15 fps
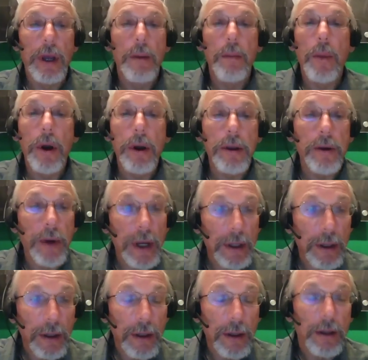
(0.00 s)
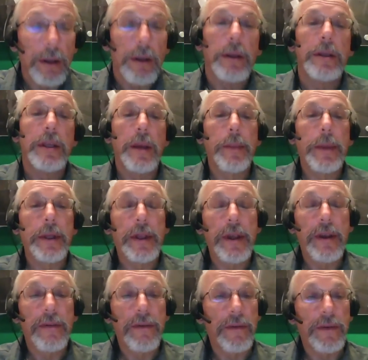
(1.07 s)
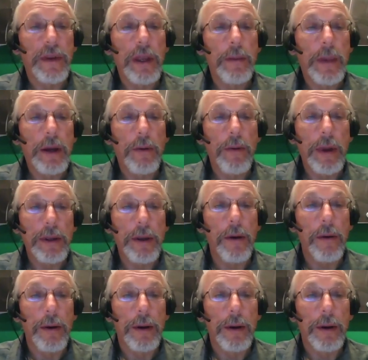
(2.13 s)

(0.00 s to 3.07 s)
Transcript: Monitoring, typically a 15-minute window.